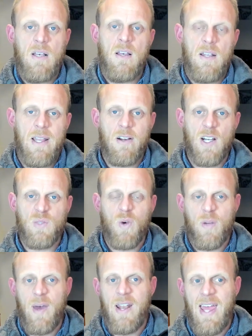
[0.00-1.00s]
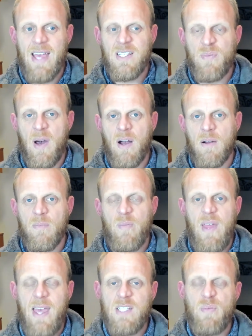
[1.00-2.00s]
Now guys, what about Xpeng?
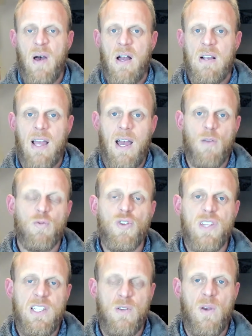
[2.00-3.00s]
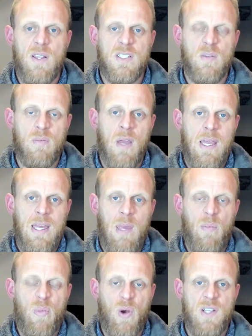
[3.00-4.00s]
Xpeng are really doing some
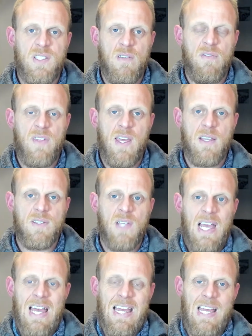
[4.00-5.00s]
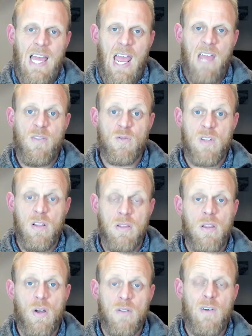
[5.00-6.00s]
impressive things and there's a
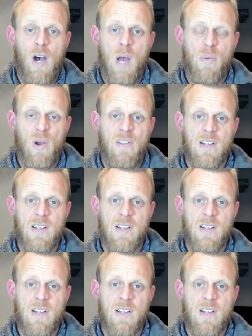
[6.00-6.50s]
lot of hype around the